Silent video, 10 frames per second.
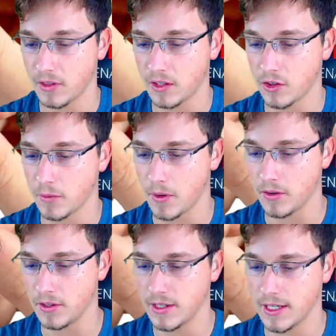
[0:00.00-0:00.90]
your
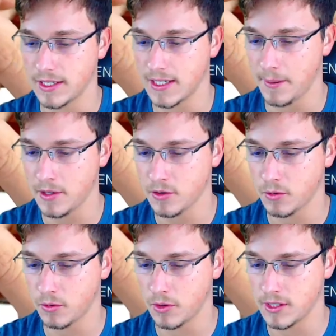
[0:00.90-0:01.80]
opponent takes damage
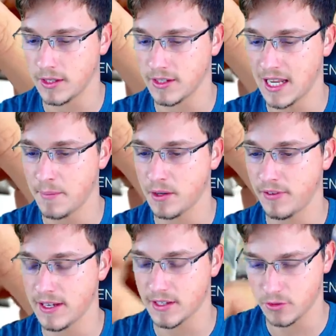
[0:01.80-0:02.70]
or is in the standby
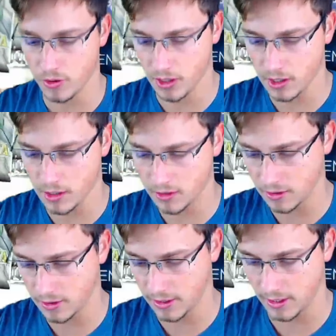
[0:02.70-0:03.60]
phase, they draw a card.
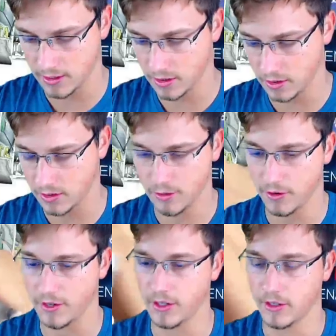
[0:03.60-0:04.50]
Yeah, it's not, it's not
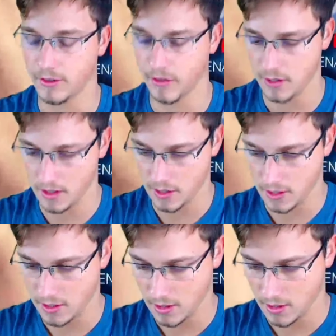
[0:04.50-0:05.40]
very good.
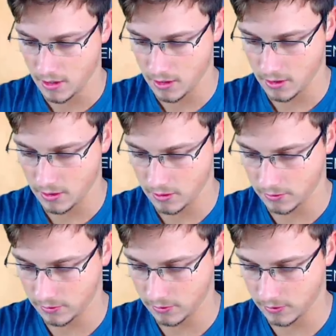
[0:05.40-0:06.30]

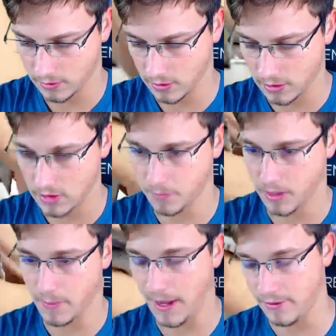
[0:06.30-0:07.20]
It's a
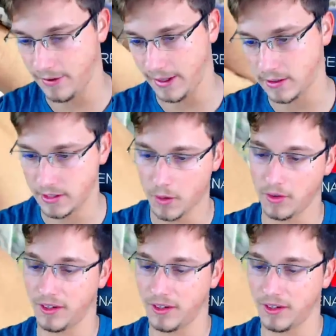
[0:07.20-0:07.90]
pretty bad effect. You don't, wanna,